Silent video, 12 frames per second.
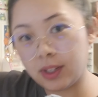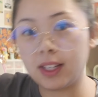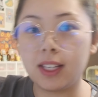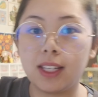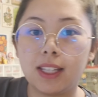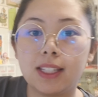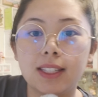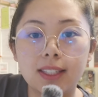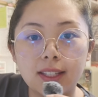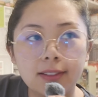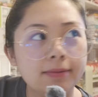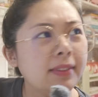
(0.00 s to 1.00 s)

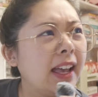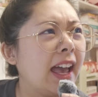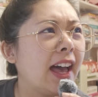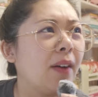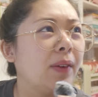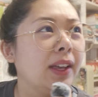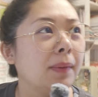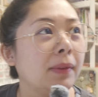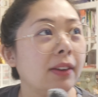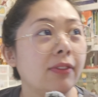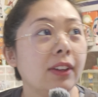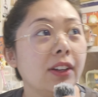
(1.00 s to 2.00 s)
it's. Ow, I hit
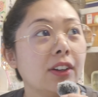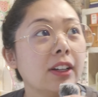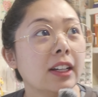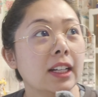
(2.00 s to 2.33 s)
my finger.